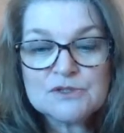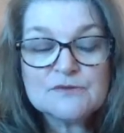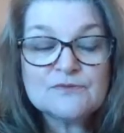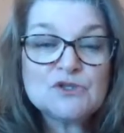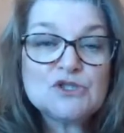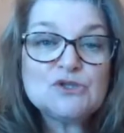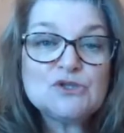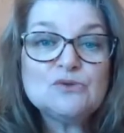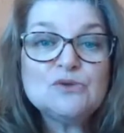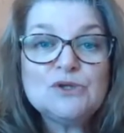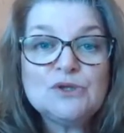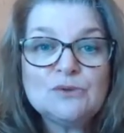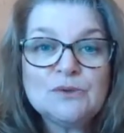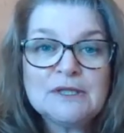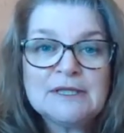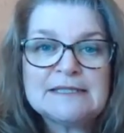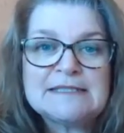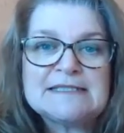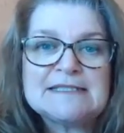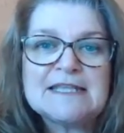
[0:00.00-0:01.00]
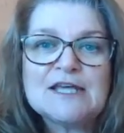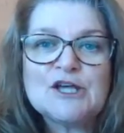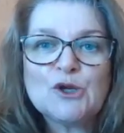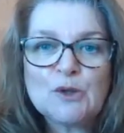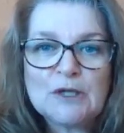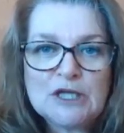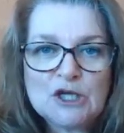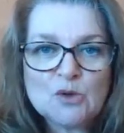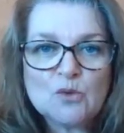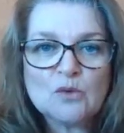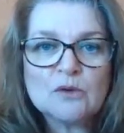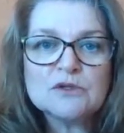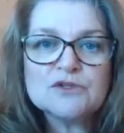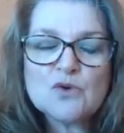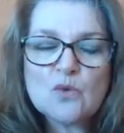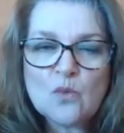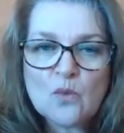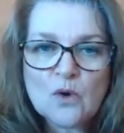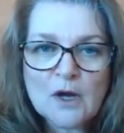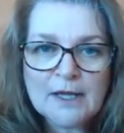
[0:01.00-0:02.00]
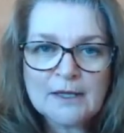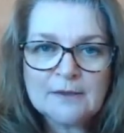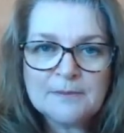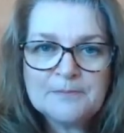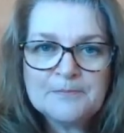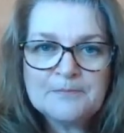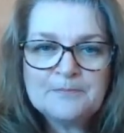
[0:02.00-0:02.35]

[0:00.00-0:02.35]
of two units that are equal to 1.